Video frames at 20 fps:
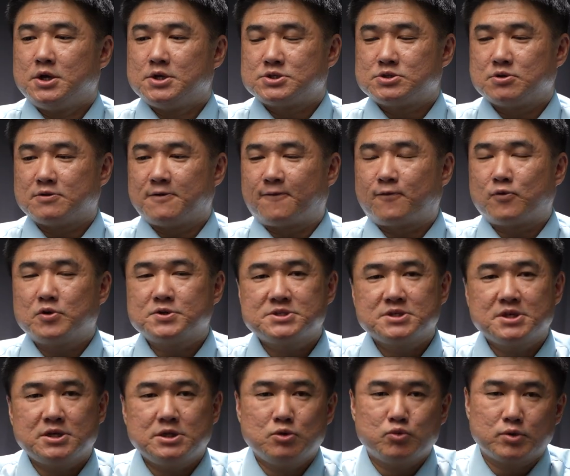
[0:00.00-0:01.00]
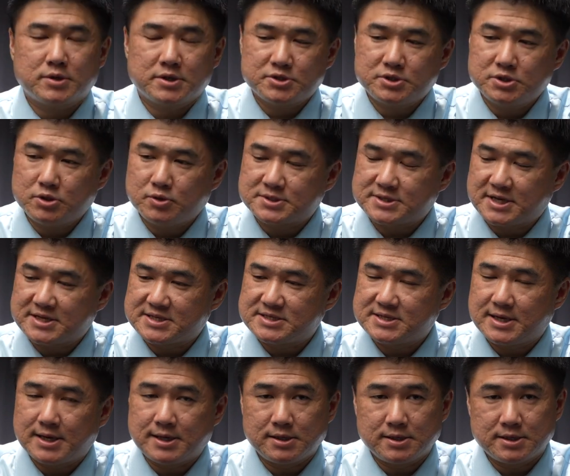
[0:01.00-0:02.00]
So the first thing that you wanna do, as I
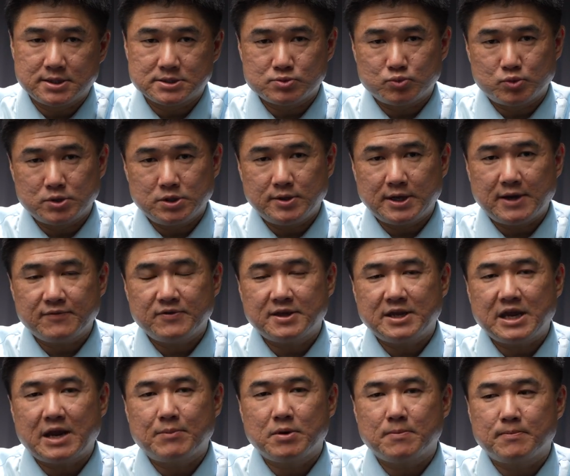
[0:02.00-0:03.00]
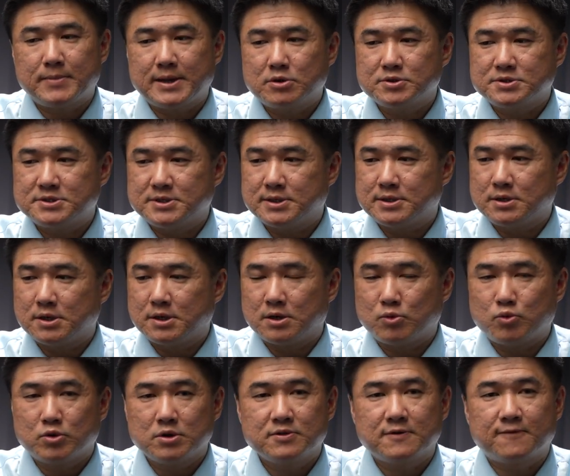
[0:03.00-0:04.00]
said, is when you have the camera mounted, uh,
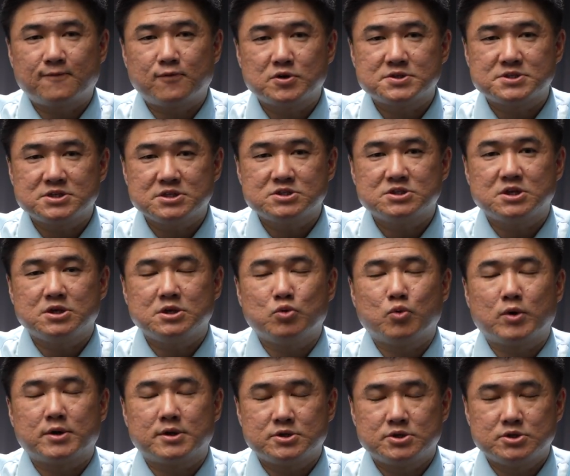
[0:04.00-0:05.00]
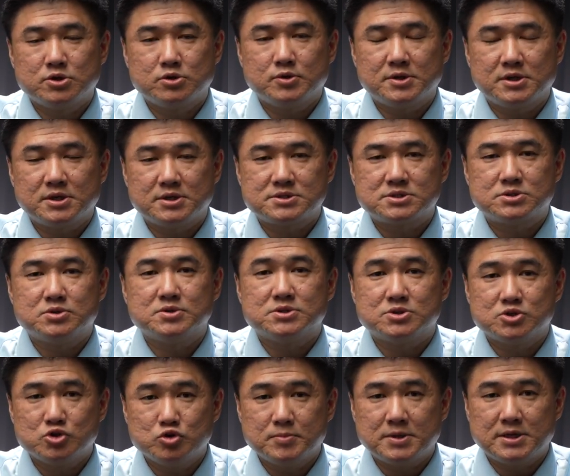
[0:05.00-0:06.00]
one of the first things that you wanna do is to
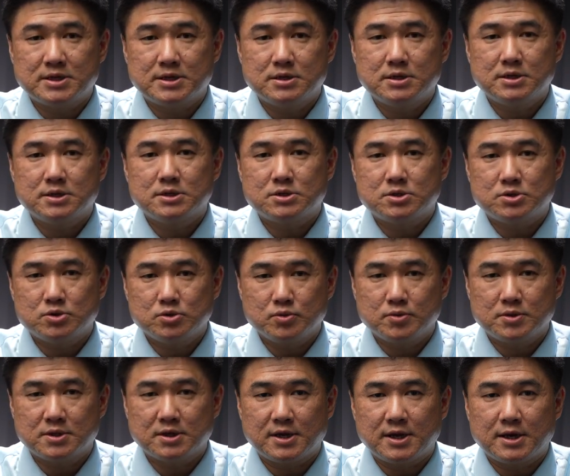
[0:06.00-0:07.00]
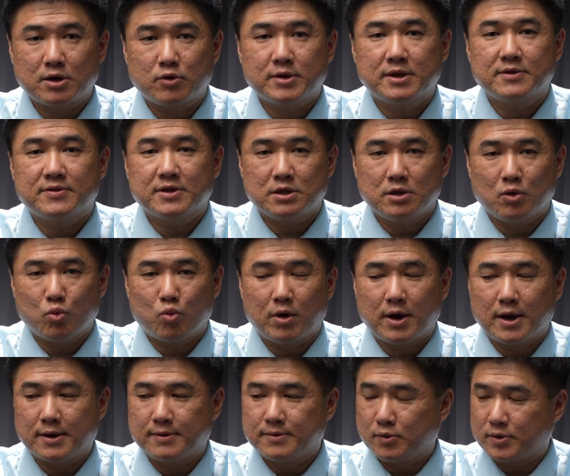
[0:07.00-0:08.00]
zoom in to the area that you
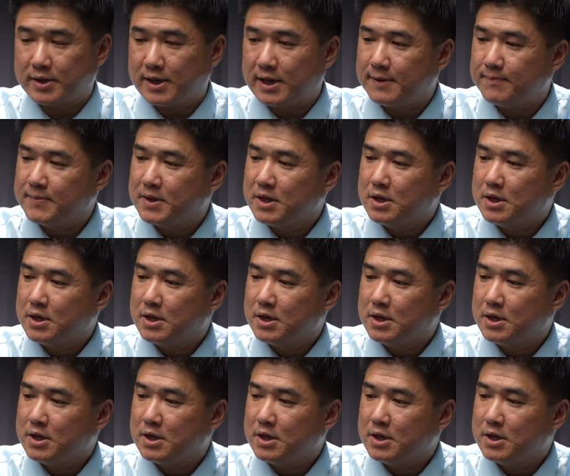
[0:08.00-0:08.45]
want, okay?